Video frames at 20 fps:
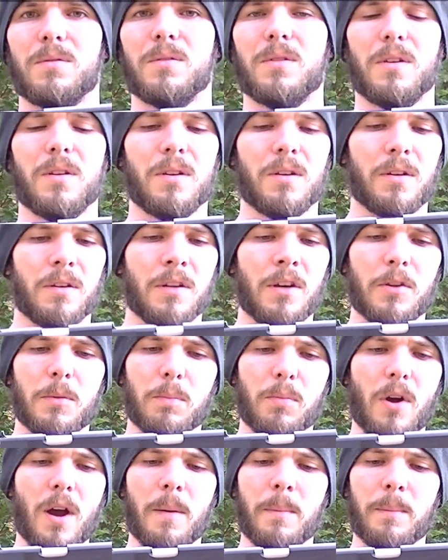Another
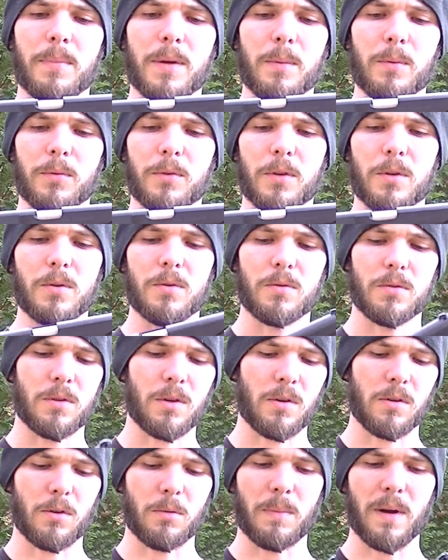problem people do, you
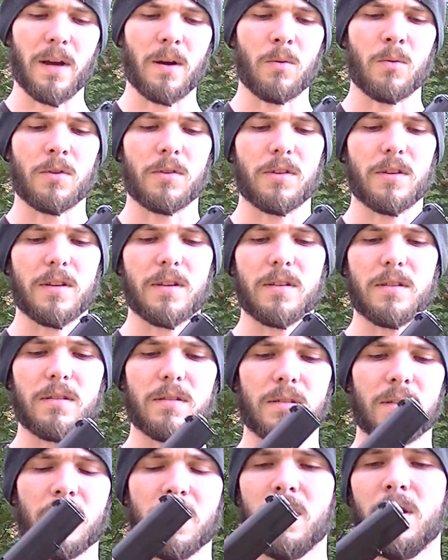know, they'll buy one of
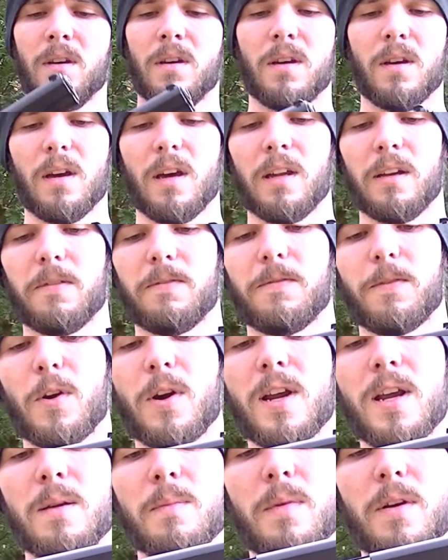these, and the
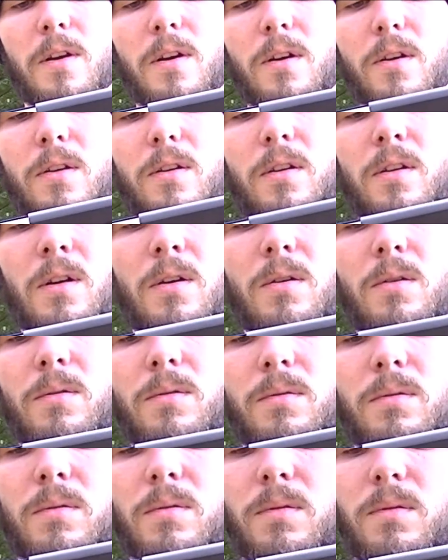frame here, you know,
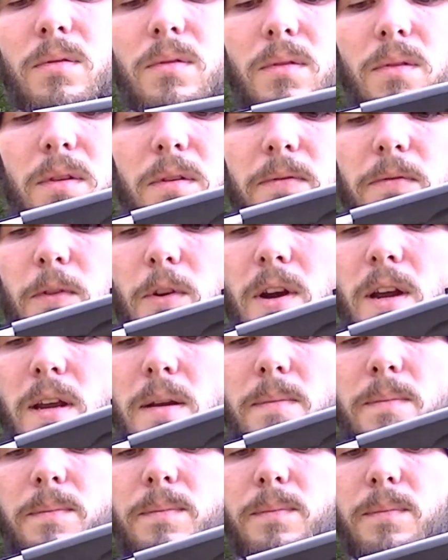the
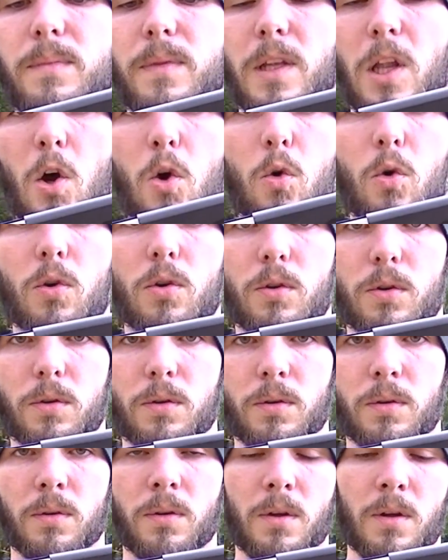frame, lower,
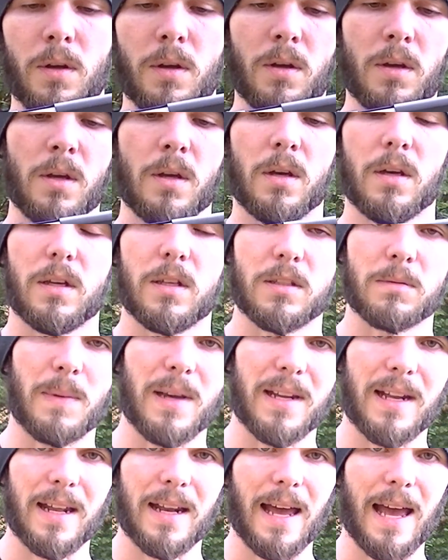is
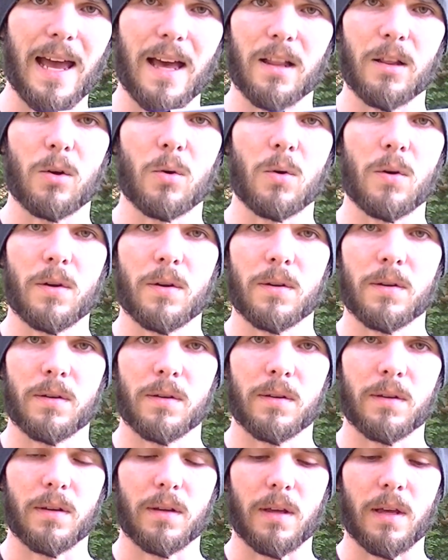made out of alloy,
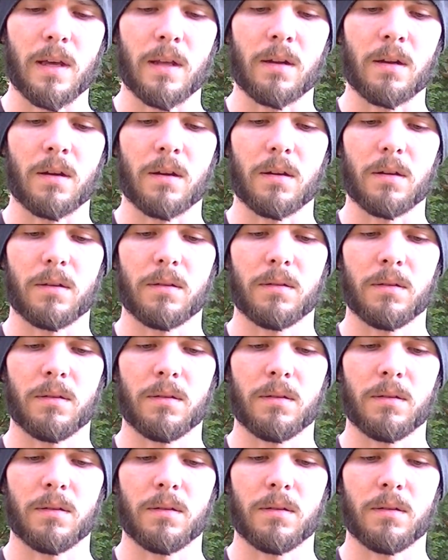and